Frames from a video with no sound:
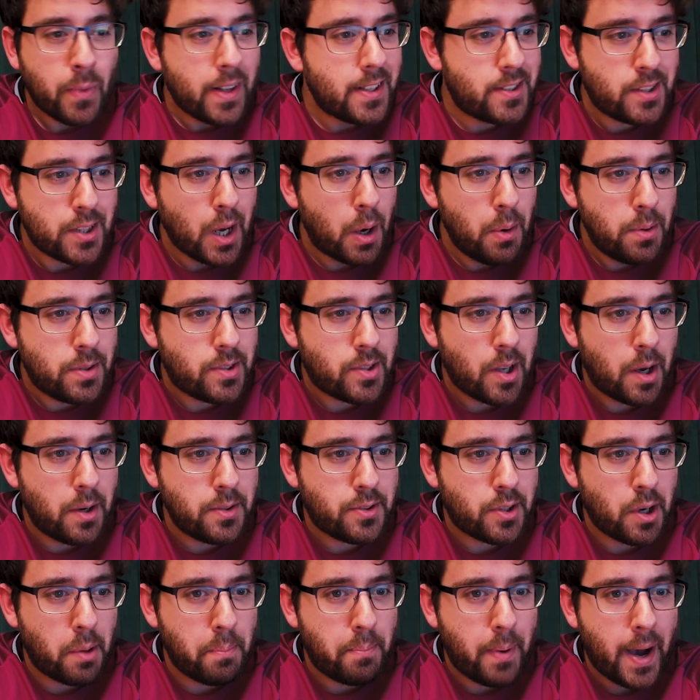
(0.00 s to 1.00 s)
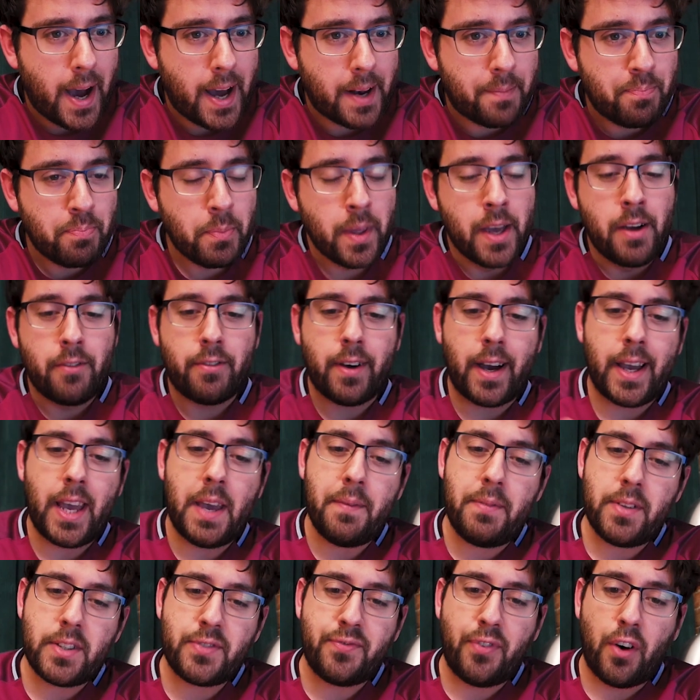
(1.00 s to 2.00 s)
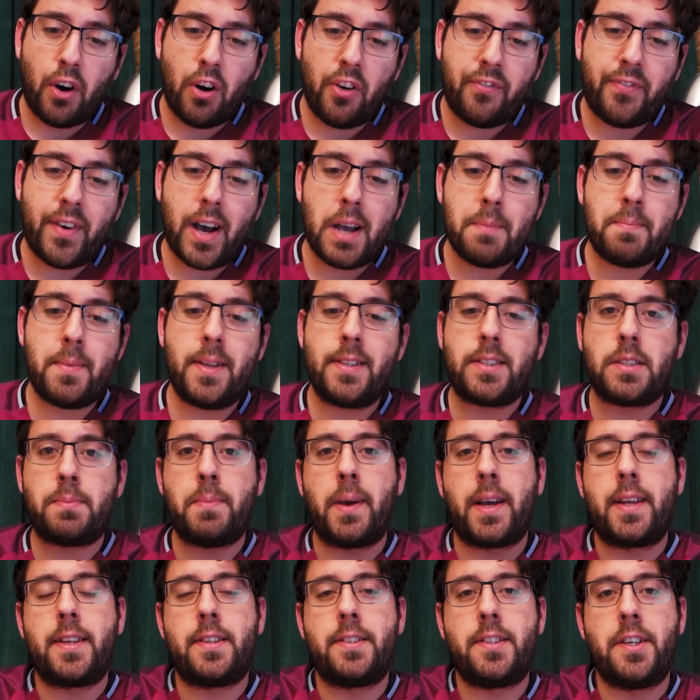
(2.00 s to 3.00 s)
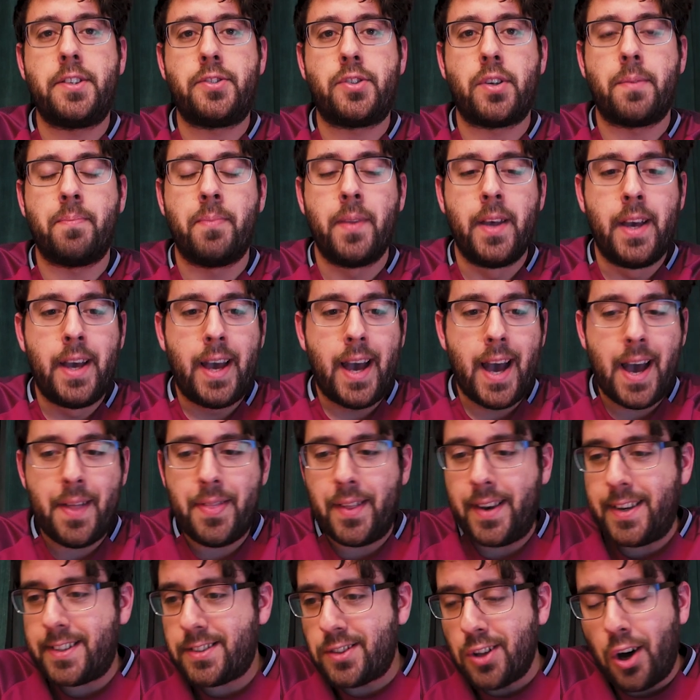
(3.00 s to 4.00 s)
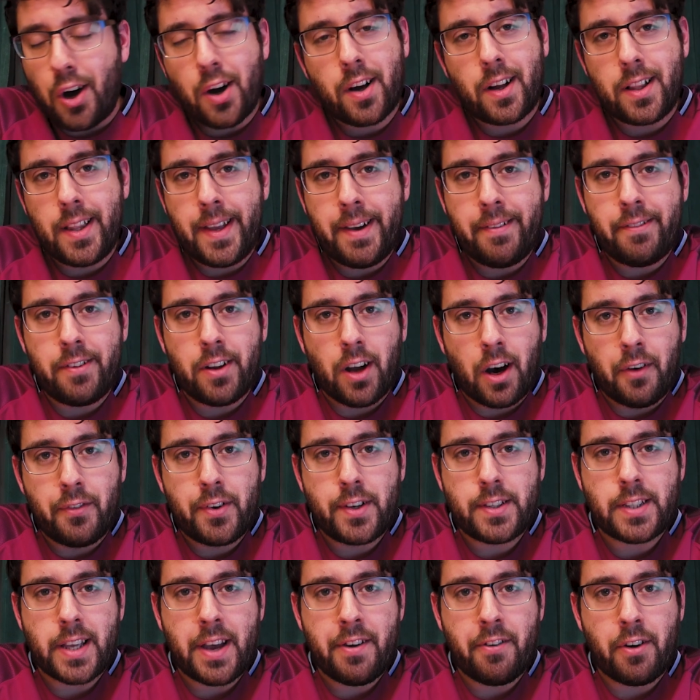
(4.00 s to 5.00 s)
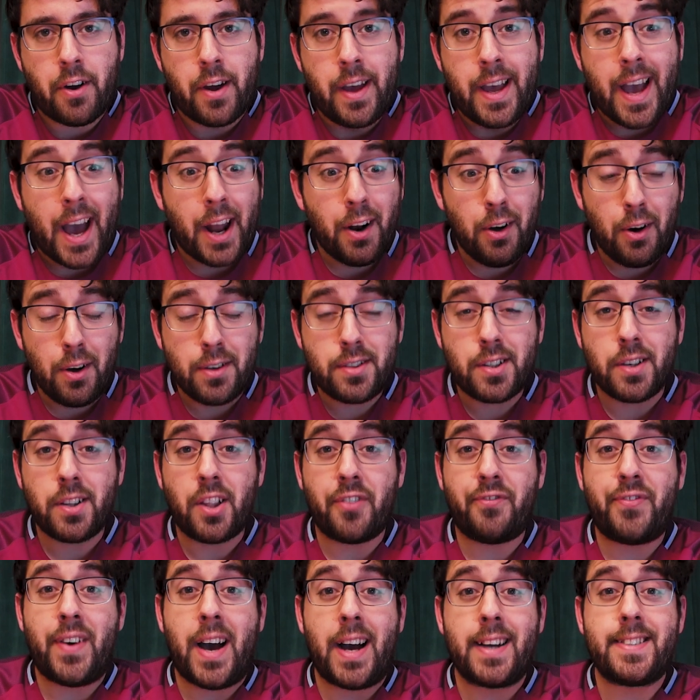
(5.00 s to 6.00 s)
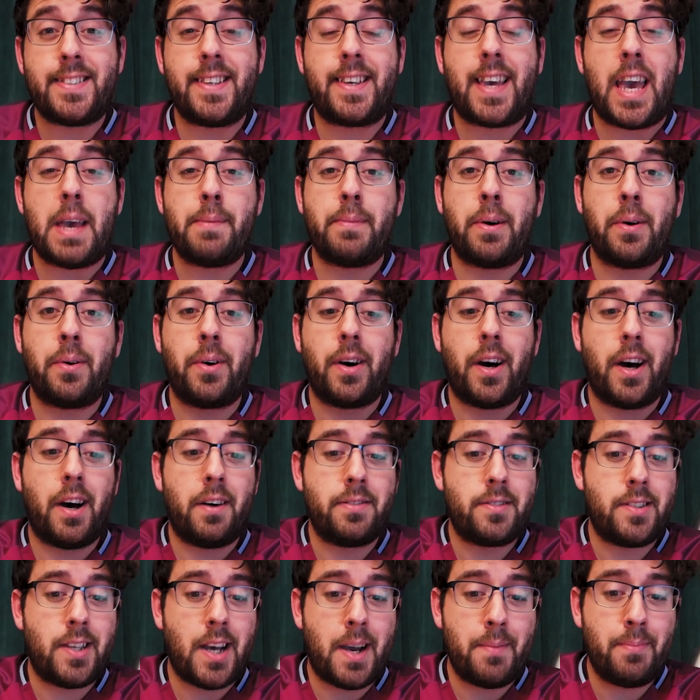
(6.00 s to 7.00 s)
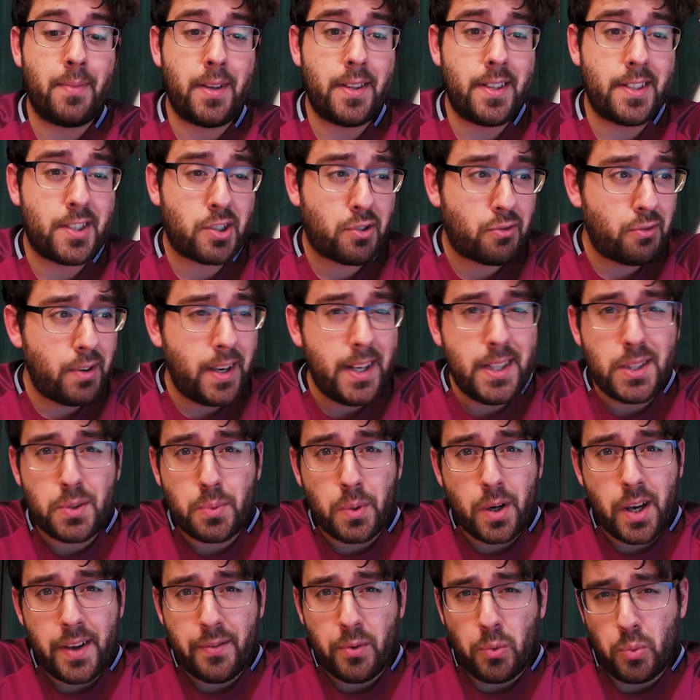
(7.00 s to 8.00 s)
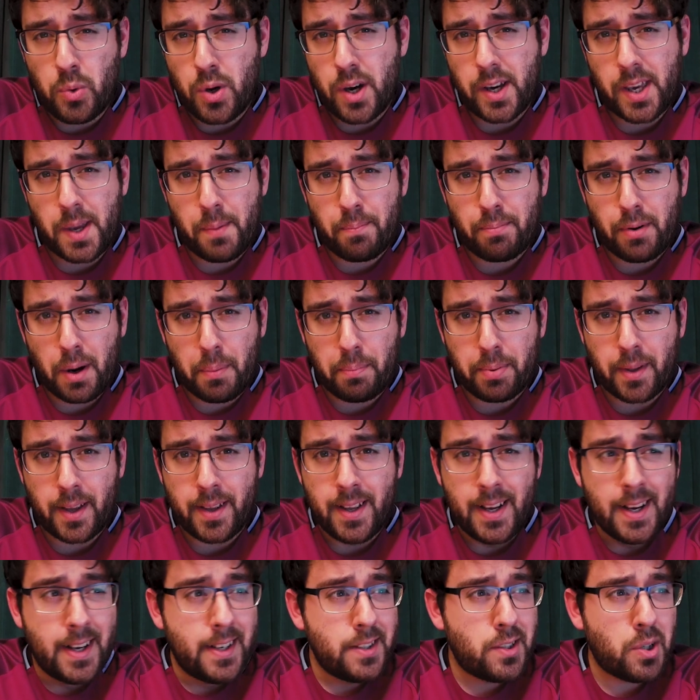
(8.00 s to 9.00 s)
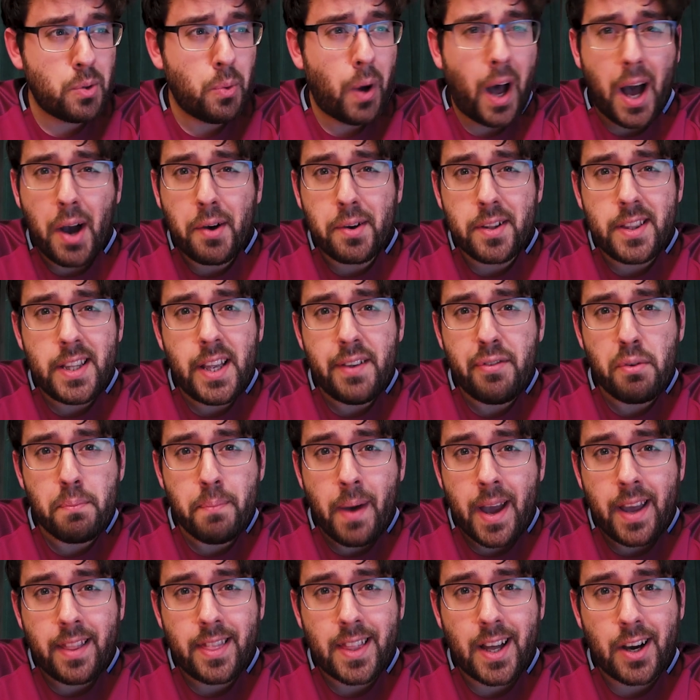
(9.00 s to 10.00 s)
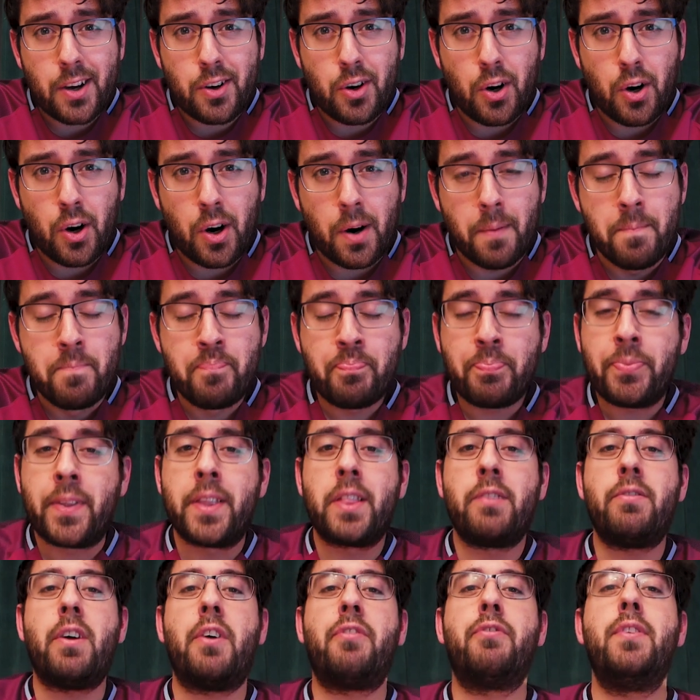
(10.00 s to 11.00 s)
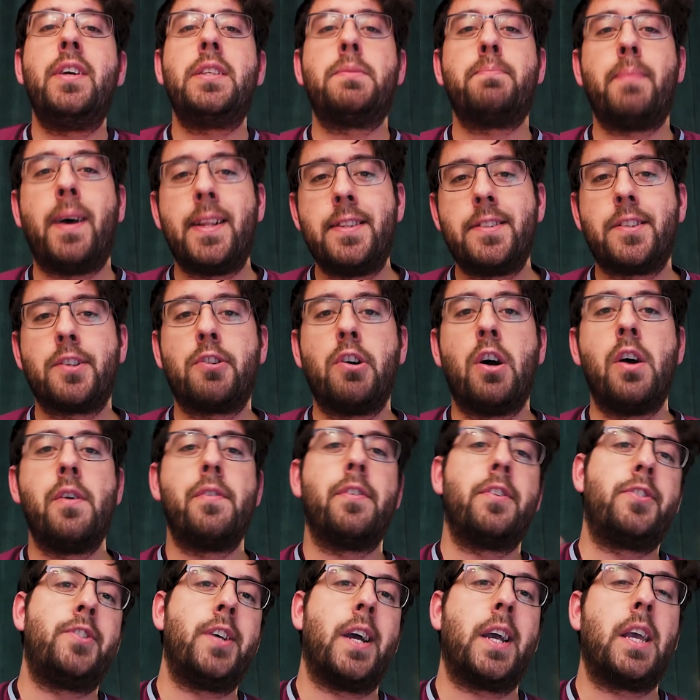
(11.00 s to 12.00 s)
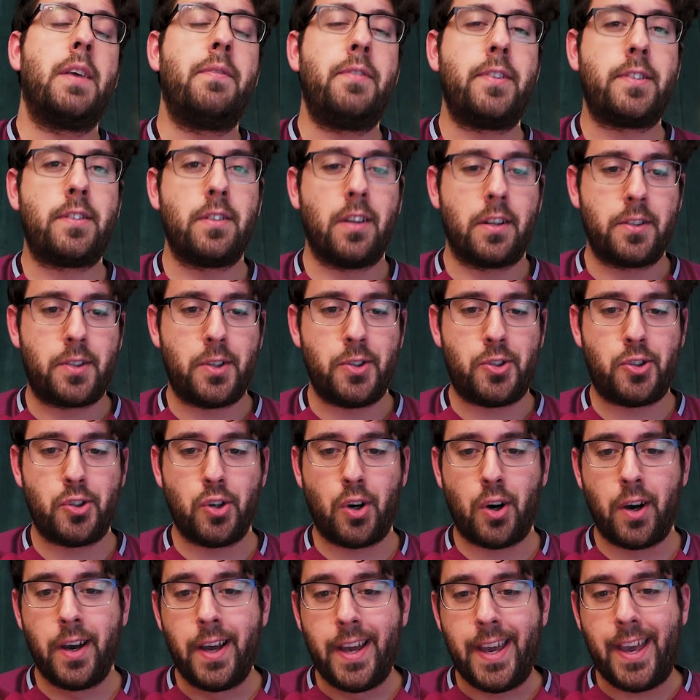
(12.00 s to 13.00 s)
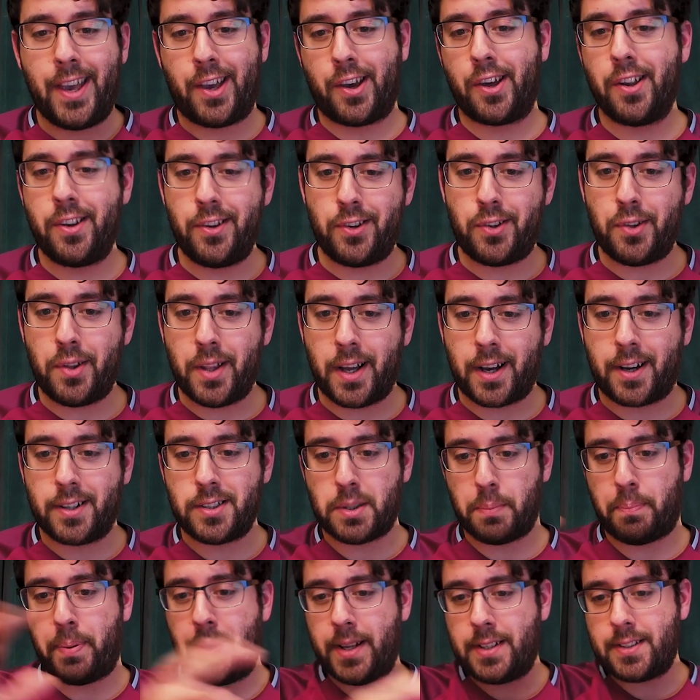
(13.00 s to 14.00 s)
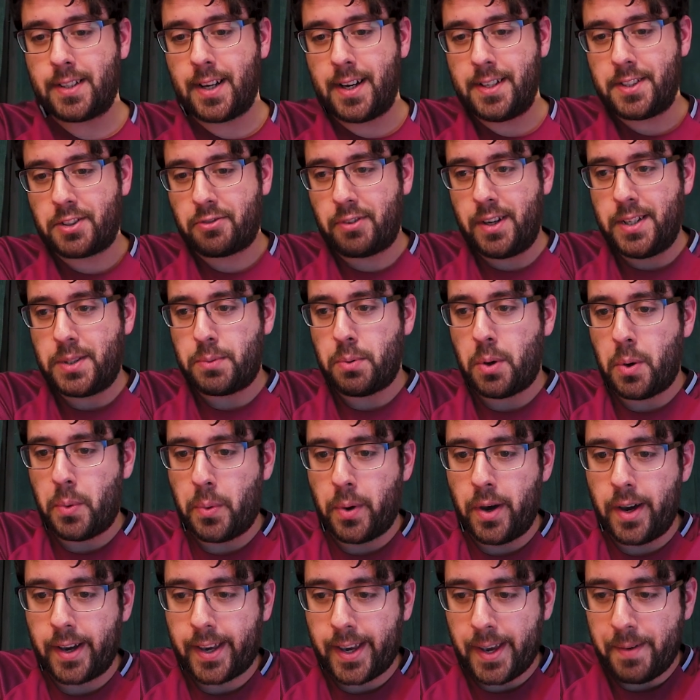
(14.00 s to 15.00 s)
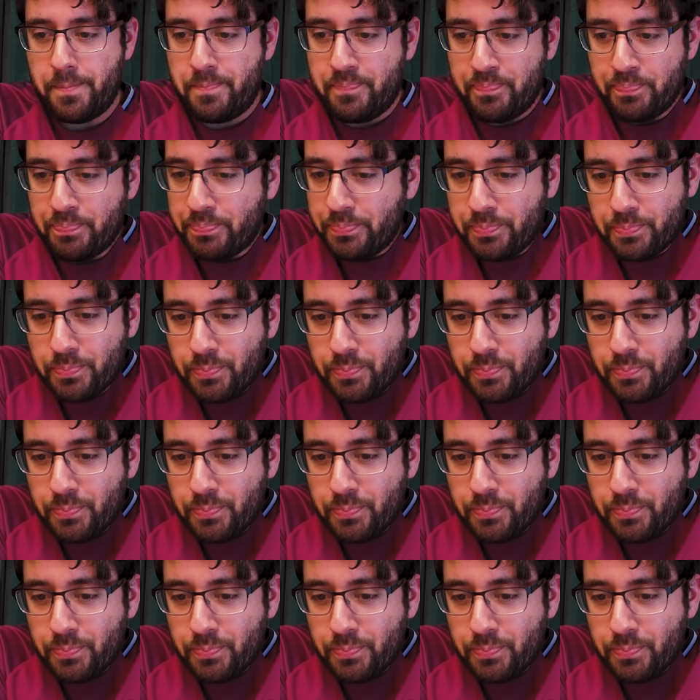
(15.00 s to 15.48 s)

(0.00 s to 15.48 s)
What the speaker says: So, so, so bad. Right, if it's 4 or 5 minutes to make a decision, then it's not a clear and obvious error. And also the fact it came out at half-time, like the screens weren't even working properly. So how can you even make that call? The referee's meant to go over and check if he's not too sure. He couldn't do that because the pitch-side screens weren't working.